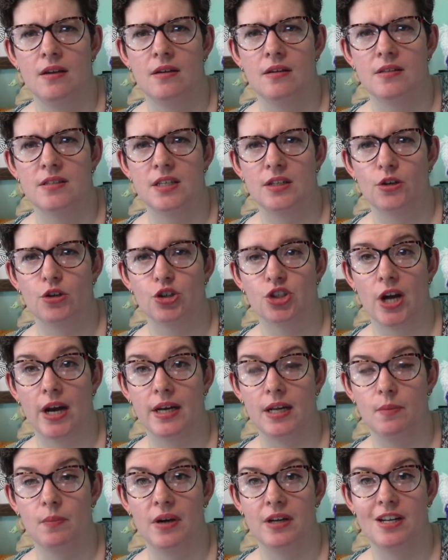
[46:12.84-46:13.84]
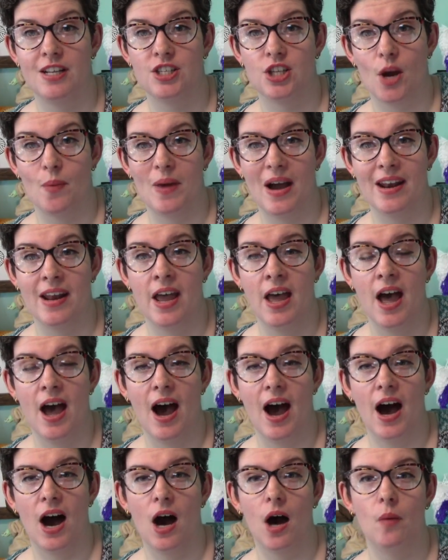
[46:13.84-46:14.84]
It's a little shiny, but it's not bad.
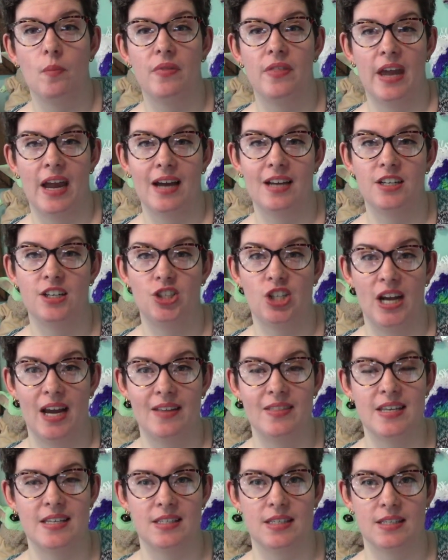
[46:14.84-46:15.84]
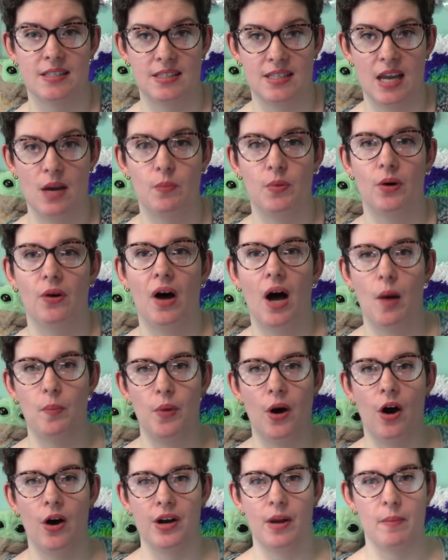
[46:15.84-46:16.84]
She had this sample up
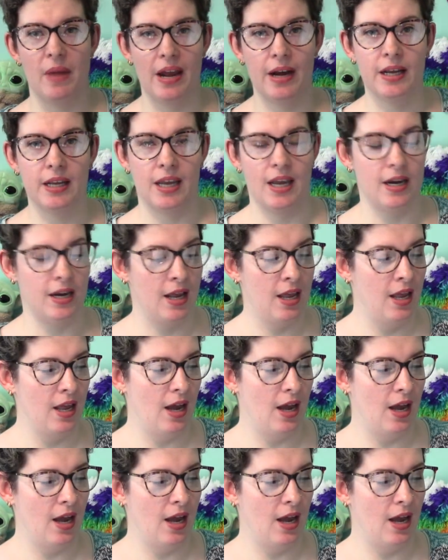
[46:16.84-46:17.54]
on a mannequin,